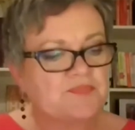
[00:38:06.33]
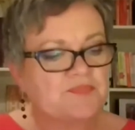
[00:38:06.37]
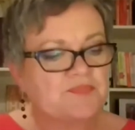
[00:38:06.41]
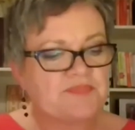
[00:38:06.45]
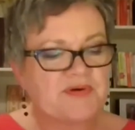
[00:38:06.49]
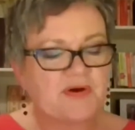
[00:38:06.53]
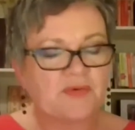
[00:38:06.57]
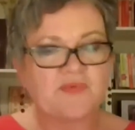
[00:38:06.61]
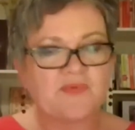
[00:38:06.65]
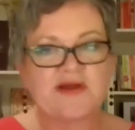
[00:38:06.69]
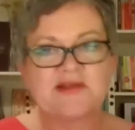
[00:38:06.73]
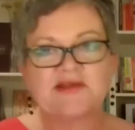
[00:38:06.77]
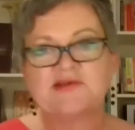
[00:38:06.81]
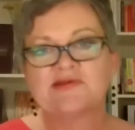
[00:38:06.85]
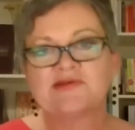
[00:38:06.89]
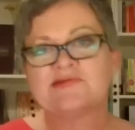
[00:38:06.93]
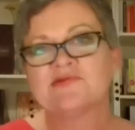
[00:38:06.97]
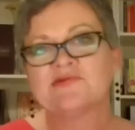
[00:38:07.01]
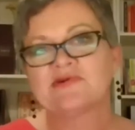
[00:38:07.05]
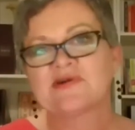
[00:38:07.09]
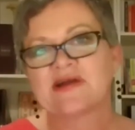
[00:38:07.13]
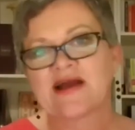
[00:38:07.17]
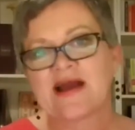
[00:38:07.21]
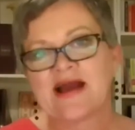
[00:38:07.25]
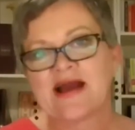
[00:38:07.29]
But when you
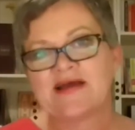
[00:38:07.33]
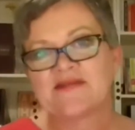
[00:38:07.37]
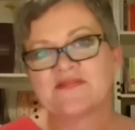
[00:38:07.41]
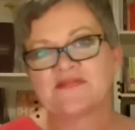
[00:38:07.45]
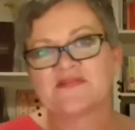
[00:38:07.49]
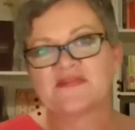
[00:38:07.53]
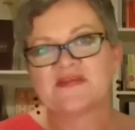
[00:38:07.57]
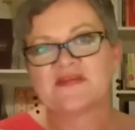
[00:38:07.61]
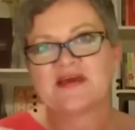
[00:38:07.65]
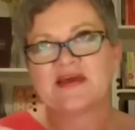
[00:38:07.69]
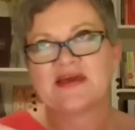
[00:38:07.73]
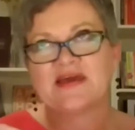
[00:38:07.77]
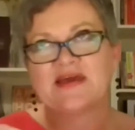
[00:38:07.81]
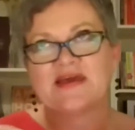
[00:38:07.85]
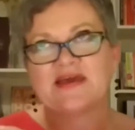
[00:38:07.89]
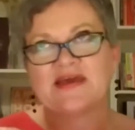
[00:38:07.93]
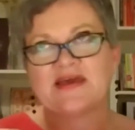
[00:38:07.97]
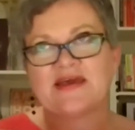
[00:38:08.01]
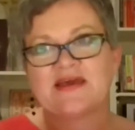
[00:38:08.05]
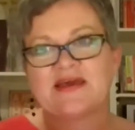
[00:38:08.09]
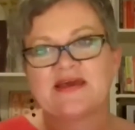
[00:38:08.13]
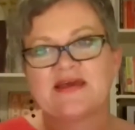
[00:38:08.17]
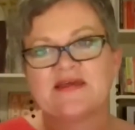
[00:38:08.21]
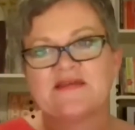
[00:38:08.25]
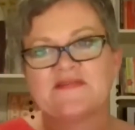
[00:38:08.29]
look at
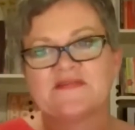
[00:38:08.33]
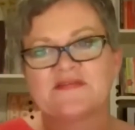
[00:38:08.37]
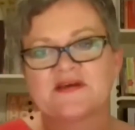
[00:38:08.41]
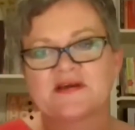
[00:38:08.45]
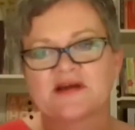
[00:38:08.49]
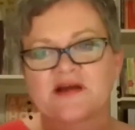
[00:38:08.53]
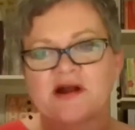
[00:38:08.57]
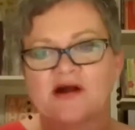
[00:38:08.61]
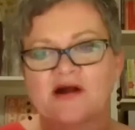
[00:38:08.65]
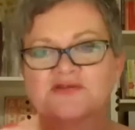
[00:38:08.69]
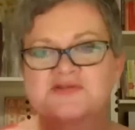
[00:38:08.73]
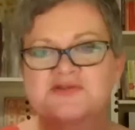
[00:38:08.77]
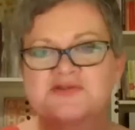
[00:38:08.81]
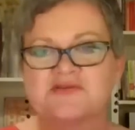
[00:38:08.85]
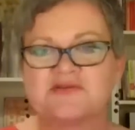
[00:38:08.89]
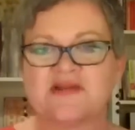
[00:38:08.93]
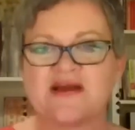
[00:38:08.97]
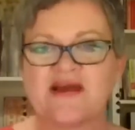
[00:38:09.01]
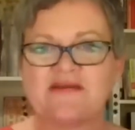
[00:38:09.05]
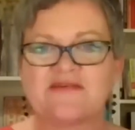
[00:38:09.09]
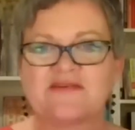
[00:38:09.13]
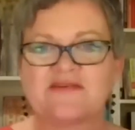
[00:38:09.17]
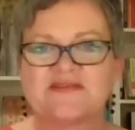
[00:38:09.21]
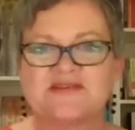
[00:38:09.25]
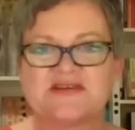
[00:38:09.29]
the cultural
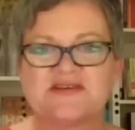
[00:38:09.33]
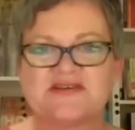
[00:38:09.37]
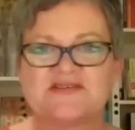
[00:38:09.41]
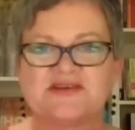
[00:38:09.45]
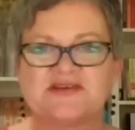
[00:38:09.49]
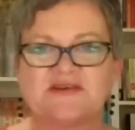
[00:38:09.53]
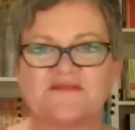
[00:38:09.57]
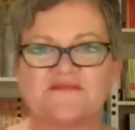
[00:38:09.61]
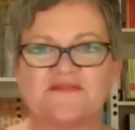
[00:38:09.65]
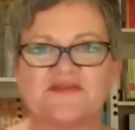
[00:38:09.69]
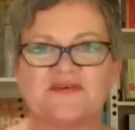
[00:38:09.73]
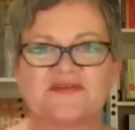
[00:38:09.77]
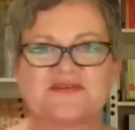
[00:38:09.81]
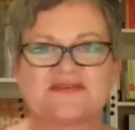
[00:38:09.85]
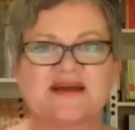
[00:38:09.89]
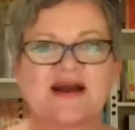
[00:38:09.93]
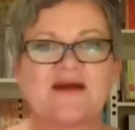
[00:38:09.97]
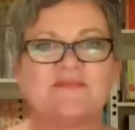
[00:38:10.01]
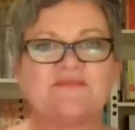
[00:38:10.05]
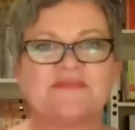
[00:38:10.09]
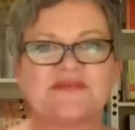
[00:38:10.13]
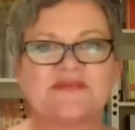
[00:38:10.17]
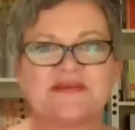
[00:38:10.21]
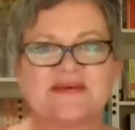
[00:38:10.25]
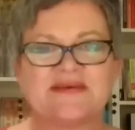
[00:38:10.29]
heritage of those
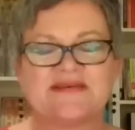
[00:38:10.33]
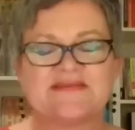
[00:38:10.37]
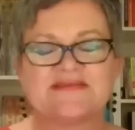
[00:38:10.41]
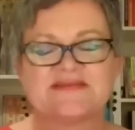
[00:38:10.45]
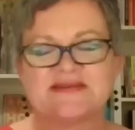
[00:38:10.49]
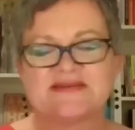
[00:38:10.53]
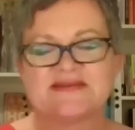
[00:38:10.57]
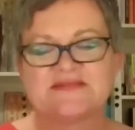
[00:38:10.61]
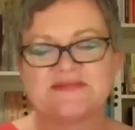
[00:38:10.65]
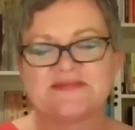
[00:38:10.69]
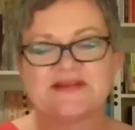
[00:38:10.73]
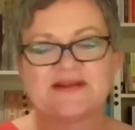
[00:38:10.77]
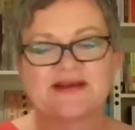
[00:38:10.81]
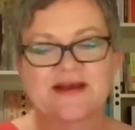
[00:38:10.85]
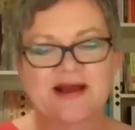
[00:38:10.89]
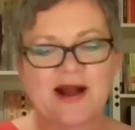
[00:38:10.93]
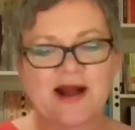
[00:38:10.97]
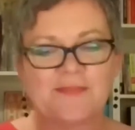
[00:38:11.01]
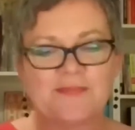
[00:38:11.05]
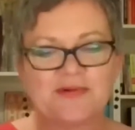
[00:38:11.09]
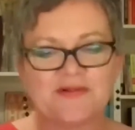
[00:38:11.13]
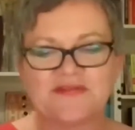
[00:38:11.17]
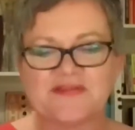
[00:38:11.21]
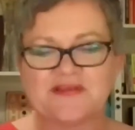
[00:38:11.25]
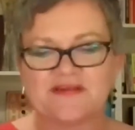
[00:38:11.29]
companies, and there's been a
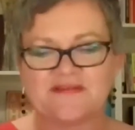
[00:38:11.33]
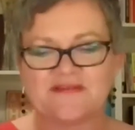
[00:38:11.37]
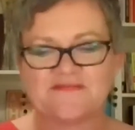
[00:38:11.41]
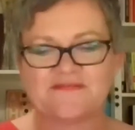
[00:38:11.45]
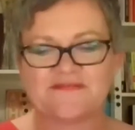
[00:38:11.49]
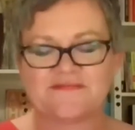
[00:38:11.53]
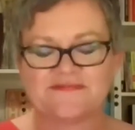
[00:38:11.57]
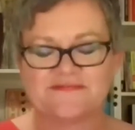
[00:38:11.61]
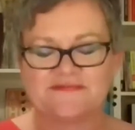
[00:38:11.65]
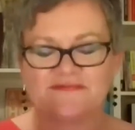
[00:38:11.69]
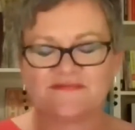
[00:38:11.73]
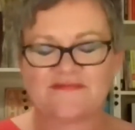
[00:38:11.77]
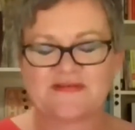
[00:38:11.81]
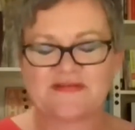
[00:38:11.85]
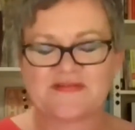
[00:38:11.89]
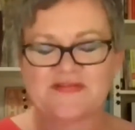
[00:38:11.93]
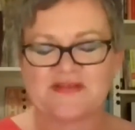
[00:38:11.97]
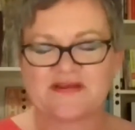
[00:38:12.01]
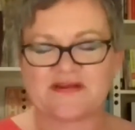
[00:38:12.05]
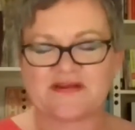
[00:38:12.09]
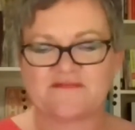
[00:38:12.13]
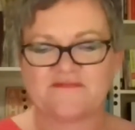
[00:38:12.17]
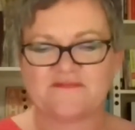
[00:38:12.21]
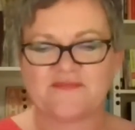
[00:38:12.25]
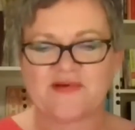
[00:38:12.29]
couple that
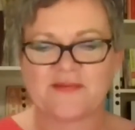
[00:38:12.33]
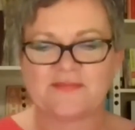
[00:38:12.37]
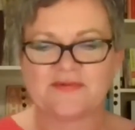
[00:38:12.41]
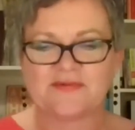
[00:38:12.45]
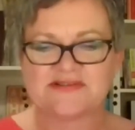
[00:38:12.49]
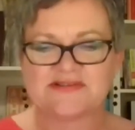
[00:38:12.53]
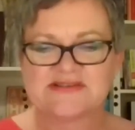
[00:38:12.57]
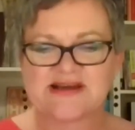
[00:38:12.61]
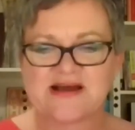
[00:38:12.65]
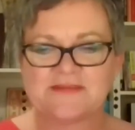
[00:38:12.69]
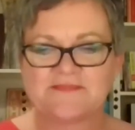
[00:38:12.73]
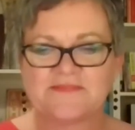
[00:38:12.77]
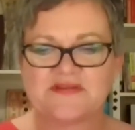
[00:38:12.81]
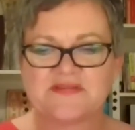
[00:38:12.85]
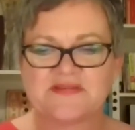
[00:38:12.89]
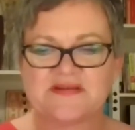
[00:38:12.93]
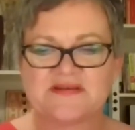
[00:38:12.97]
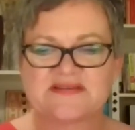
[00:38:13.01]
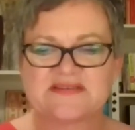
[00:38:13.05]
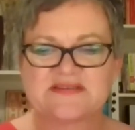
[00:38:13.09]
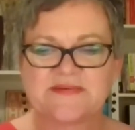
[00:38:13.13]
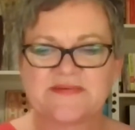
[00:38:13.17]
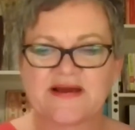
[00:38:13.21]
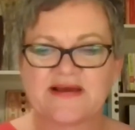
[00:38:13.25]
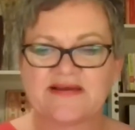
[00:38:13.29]
have bubbled up in
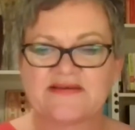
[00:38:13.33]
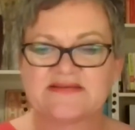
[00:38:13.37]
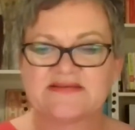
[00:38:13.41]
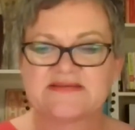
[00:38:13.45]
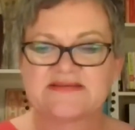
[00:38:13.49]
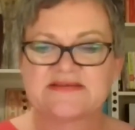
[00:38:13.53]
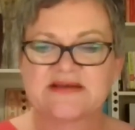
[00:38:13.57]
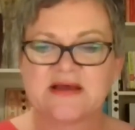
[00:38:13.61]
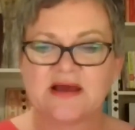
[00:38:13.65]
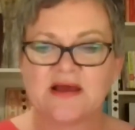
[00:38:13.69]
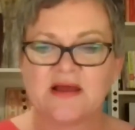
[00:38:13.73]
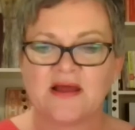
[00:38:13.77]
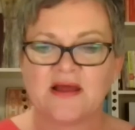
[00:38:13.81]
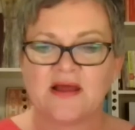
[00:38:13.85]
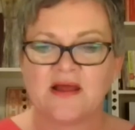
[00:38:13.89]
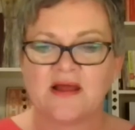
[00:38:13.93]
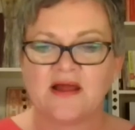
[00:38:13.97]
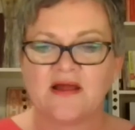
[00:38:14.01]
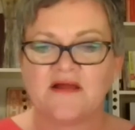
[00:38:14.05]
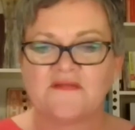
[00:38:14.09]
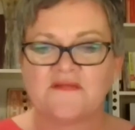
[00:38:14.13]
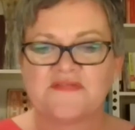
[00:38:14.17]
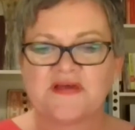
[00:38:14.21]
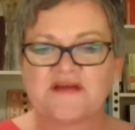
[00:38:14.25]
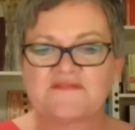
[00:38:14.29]
this space,
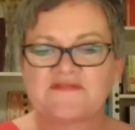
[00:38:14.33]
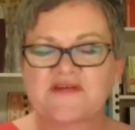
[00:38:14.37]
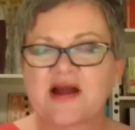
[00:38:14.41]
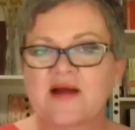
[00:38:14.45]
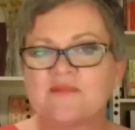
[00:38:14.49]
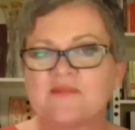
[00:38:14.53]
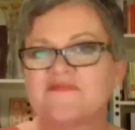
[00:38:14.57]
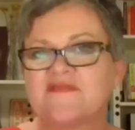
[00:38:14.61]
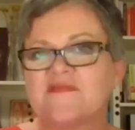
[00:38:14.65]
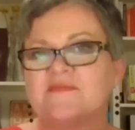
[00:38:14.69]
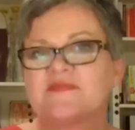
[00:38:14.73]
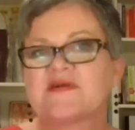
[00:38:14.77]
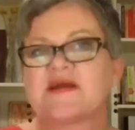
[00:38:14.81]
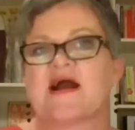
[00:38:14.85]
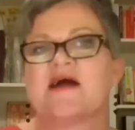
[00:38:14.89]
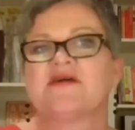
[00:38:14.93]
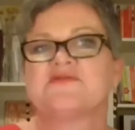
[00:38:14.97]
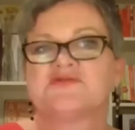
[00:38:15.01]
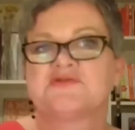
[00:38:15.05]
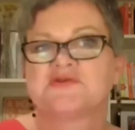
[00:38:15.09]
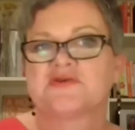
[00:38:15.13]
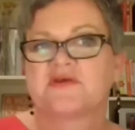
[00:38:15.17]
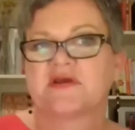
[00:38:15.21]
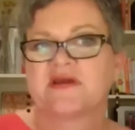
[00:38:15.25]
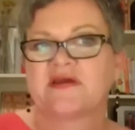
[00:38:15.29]
they've come from
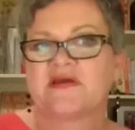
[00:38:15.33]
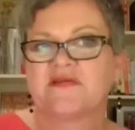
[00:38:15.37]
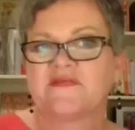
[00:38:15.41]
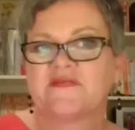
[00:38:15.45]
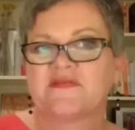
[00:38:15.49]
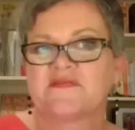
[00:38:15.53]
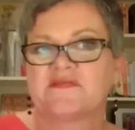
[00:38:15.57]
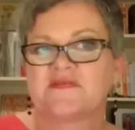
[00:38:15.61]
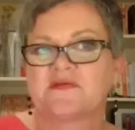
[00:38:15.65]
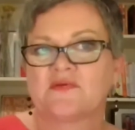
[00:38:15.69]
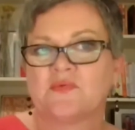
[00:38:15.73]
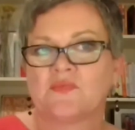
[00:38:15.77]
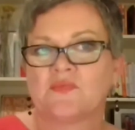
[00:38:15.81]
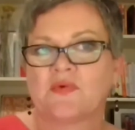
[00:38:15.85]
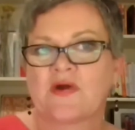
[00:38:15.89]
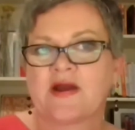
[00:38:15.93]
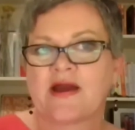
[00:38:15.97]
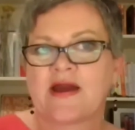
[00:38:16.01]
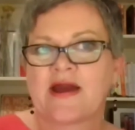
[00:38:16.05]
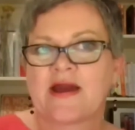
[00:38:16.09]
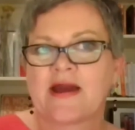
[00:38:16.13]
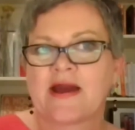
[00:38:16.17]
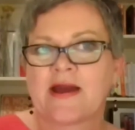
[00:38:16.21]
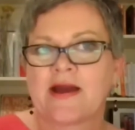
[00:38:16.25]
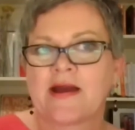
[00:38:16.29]
countries
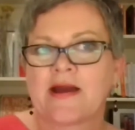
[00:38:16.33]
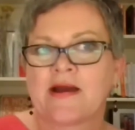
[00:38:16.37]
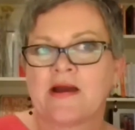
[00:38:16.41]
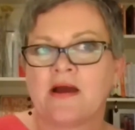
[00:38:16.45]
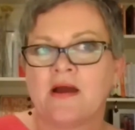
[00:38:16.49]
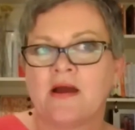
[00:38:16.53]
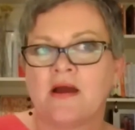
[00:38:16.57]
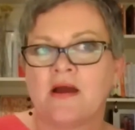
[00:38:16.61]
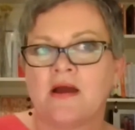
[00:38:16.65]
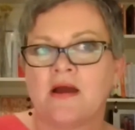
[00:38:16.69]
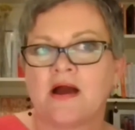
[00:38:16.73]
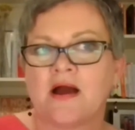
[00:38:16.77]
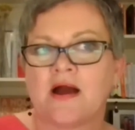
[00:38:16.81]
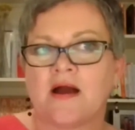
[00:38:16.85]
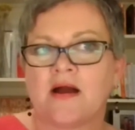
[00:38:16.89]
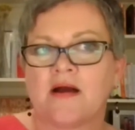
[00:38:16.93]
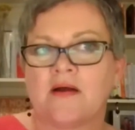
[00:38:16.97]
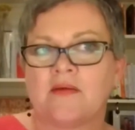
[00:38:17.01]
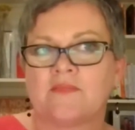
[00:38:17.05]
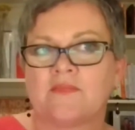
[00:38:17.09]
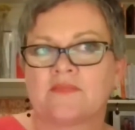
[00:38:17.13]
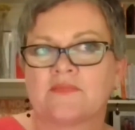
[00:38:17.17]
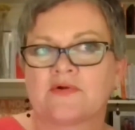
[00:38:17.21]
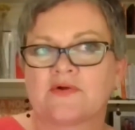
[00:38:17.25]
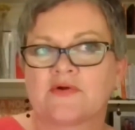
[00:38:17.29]
where
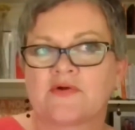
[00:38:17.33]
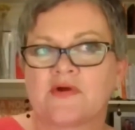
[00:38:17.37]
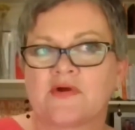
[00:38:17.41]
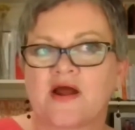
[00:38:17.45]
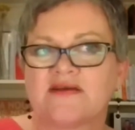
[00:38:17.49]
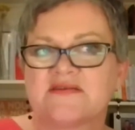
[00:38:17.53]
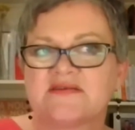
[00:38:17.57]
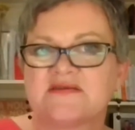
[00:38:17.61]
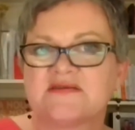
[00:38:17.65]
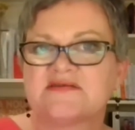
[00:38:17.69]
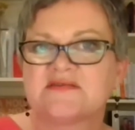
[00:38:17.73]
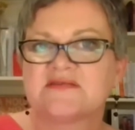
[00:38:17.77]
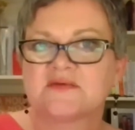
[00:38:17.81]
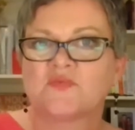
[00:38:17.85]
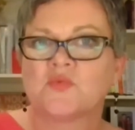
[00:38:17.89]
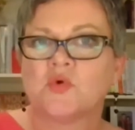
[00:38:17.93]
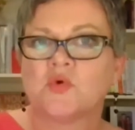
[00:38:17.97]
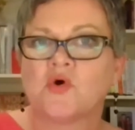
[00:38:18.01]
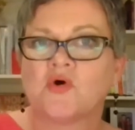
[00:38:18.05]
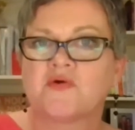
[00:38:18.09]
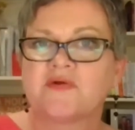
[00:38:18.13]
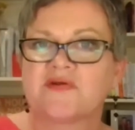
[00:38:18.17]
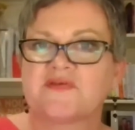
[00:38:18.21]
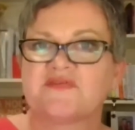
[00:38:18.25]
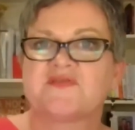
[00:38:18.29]
crisis and
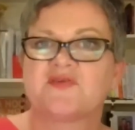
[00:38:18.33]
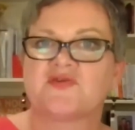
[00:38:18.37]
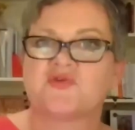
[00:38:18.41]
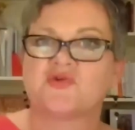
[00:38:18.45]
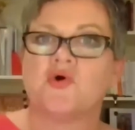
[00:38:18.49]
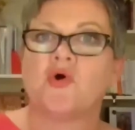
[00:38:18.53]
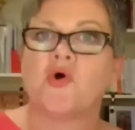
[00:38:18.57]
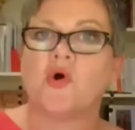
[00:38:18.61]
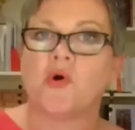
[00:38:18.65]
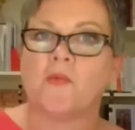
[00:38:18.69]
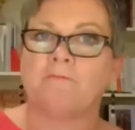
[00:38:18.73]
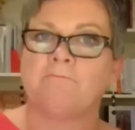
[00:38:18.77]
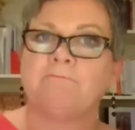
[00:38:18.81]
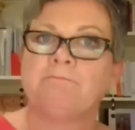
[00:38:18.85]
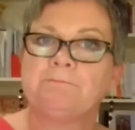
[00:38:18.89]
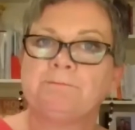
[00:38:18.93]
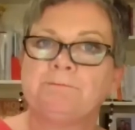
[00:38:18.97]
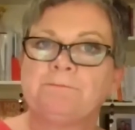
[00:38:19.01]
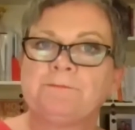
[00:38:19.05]
war is the norm.